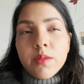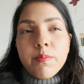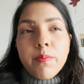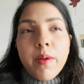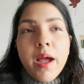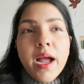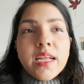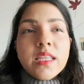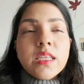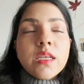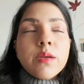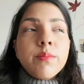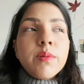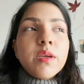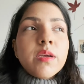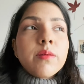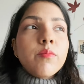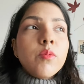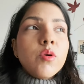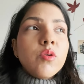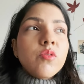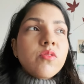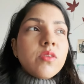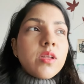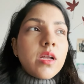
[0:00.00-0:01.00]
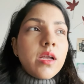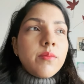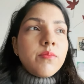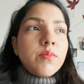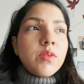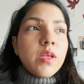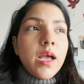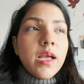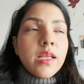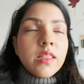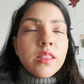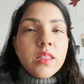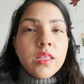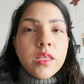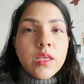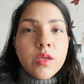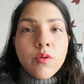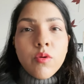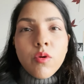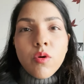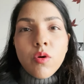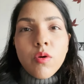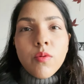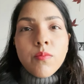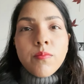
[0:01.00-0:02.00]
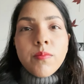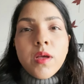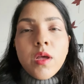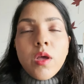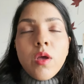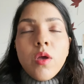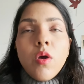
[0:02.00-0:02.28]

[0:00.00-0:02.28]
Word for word: pandemic most times at the home